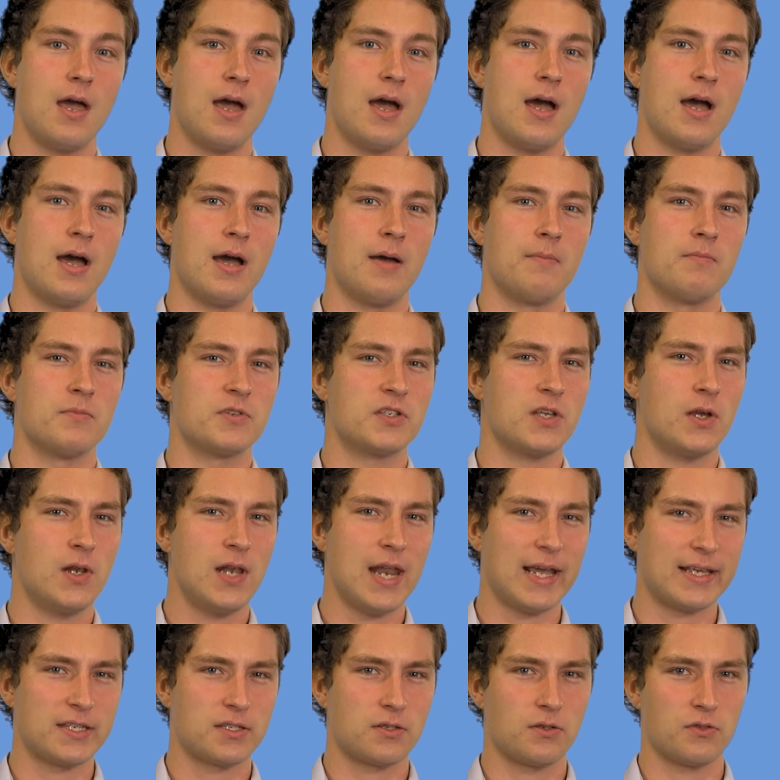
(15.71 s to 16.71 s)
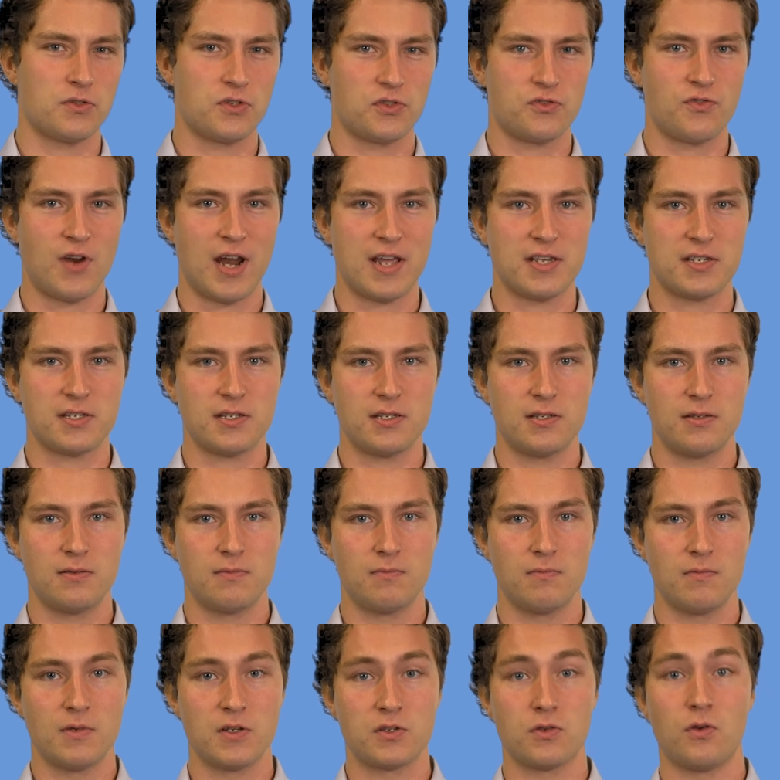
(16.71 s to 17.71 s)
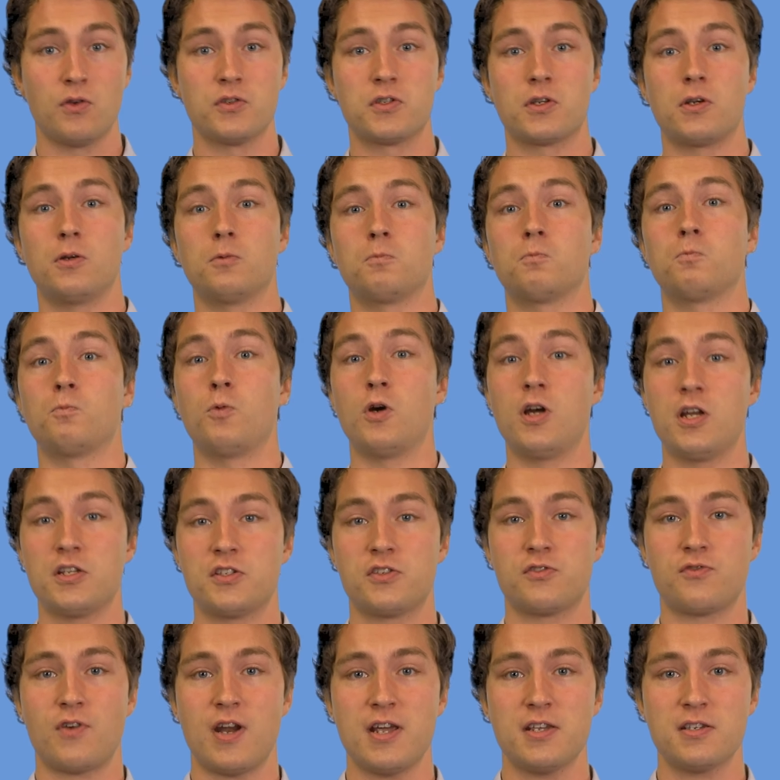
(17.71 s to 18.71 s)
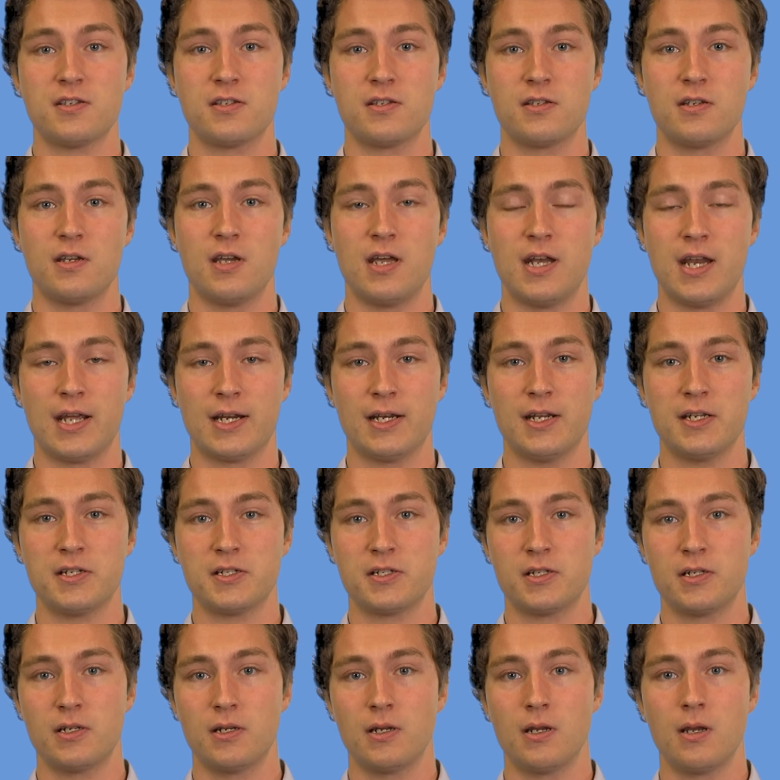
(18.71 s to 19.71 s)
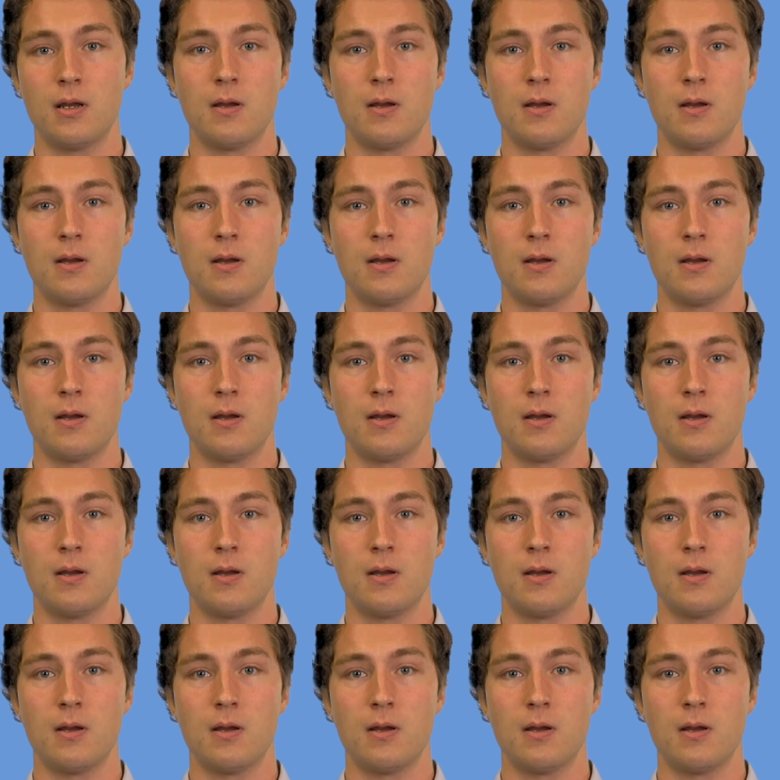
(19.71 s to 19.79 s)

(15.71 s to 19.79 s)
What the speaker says: So lexical stress is also called word stress in English,